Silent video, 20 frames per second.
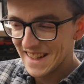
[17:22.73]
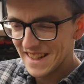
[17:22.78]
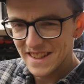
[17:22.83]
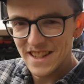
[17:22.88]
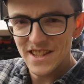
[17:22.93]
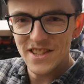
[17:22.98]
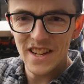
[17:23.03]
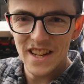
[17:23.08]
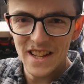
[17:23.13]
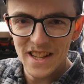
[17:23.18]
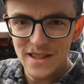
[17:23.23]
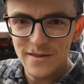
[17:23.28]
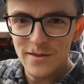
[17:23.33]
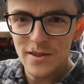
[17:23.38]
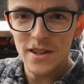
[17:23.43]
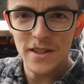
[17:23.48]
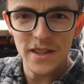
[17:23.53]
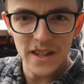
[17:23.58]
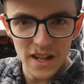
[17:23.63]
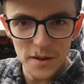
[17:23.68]
Did you get this
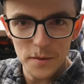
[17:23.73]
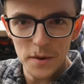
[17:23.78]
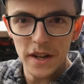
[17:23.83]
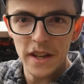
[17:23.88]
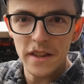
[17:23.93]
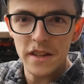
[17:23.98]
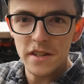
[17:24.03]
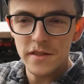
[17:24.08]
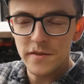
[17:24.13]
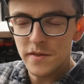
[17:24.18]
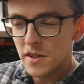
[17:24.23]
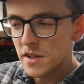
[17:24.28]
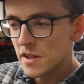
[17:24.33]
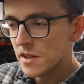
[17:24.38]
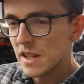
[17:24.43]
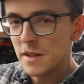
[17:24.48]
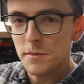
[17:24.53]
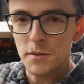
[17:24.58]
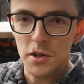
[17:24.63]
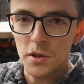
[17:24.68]
far? Did anyone get this far?
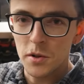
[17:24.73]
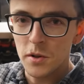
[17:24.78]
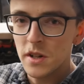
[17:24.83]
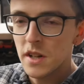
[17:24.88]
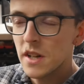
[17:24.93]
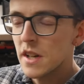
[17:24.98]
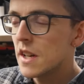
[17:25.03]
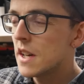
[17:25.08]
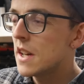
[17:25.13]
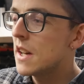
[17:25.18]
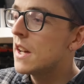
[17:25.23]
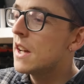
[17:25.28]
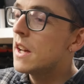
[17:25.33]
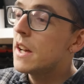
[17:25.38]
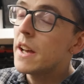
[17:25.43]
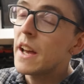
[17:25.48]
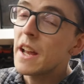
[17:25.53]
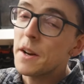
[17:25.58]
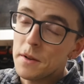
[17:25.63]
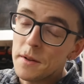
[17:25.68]
Let me know.
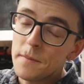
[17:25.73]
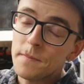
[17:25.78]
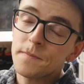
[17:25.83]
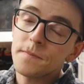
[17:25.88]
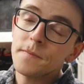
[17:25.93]
Anyway,